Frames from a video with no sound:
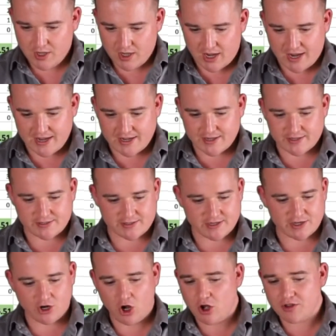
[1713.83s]
I
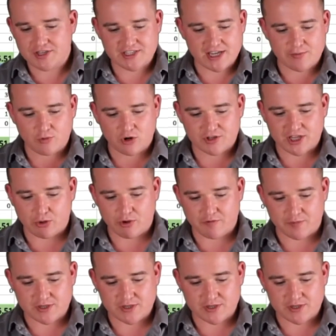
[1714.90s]
did all the same work that we've